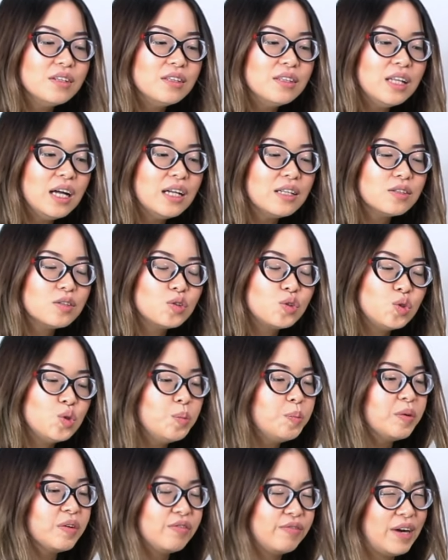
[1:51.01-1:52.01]
not
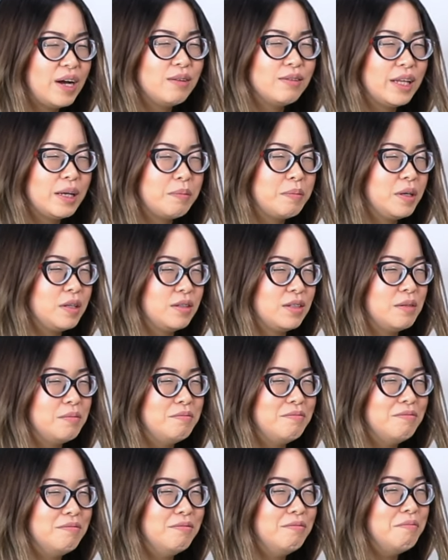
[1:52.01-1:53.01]
super frown like because
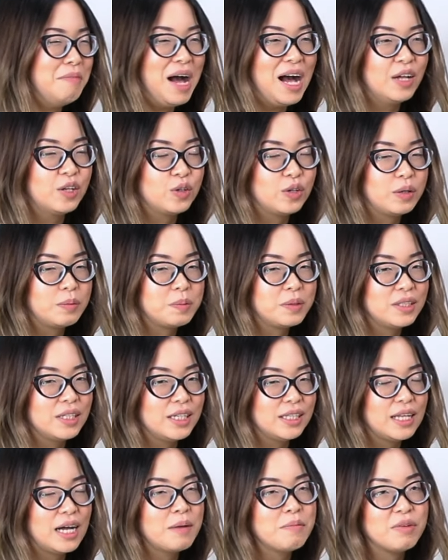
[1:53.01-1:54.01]
I'm mad or
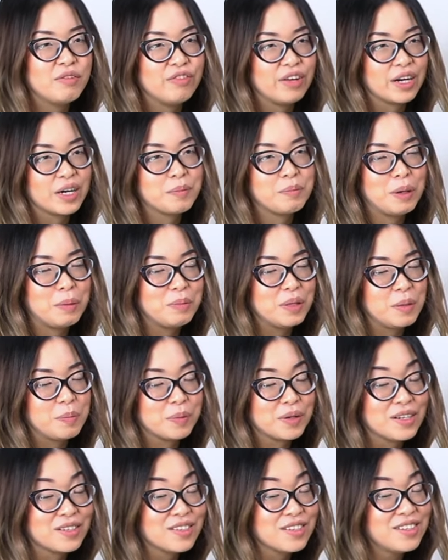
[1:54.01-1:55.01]
upset. I'm a very bubbly
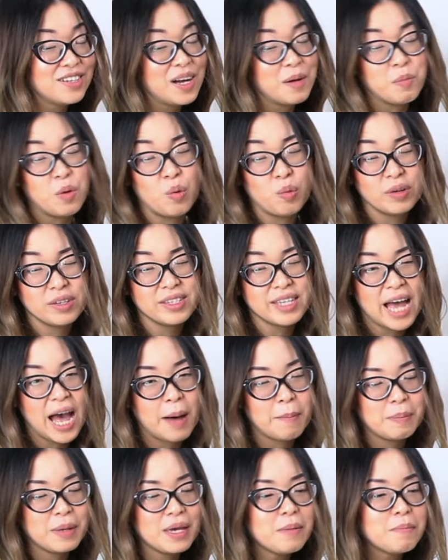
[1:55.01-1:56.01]
person. I'm always
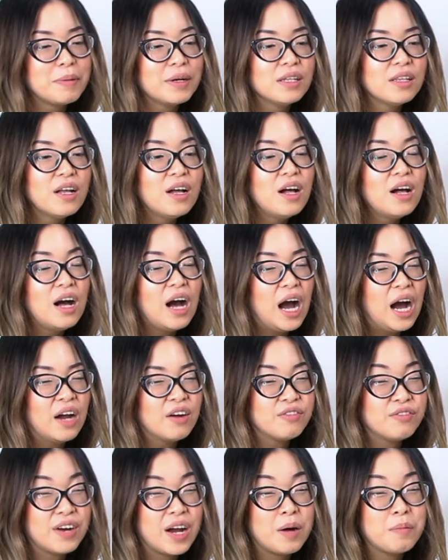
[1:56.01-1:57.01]
happy, but I
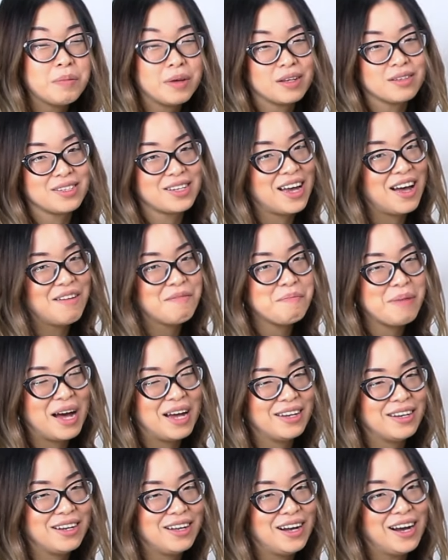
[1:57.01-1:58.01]
frown because I have
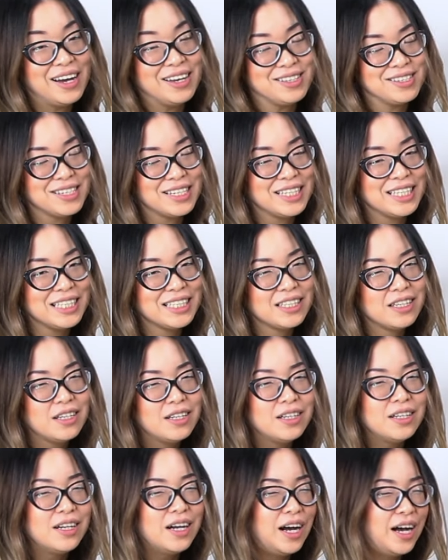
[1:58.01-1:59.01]
bad eyesight.
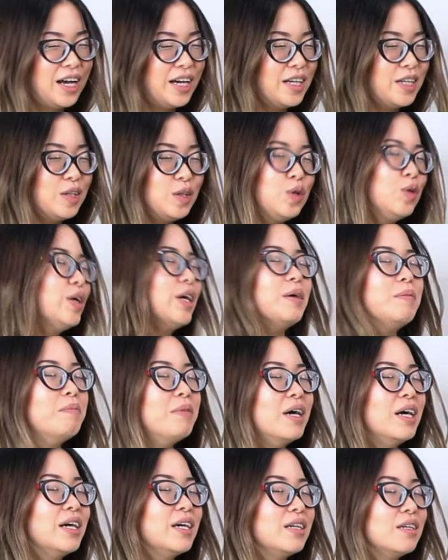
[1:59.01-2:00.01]
I look at
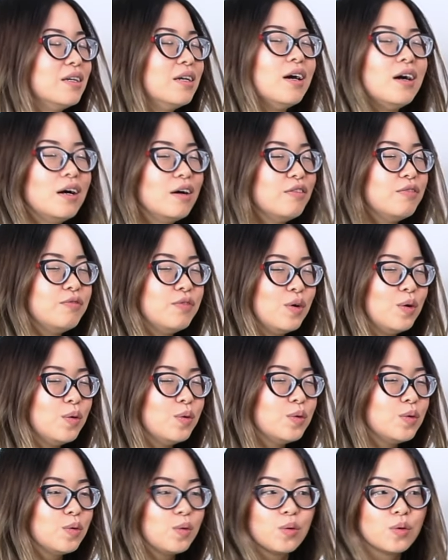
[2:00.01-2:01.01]
my uh,
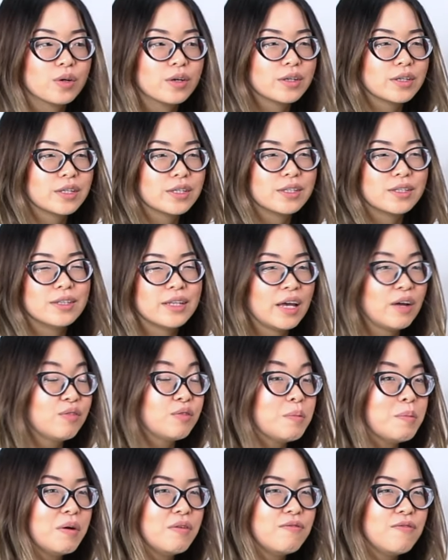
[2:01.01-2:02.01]
phone or like
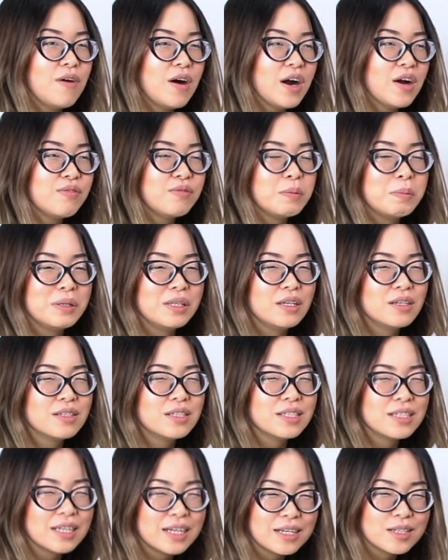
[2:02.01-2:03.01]
from afar, from a
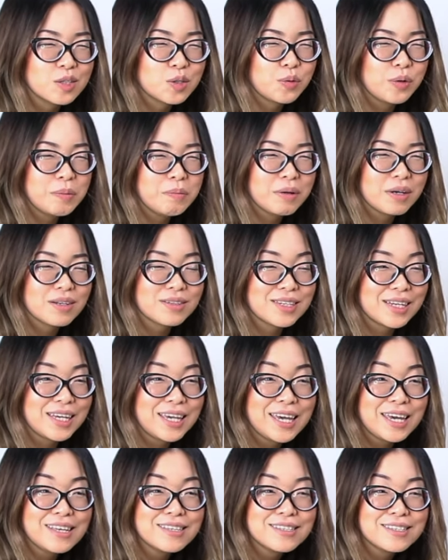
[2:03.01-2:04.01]
distance, and I squint because I
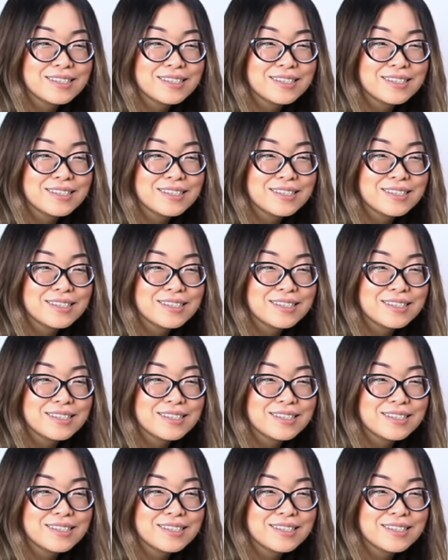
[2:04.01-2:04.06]
can't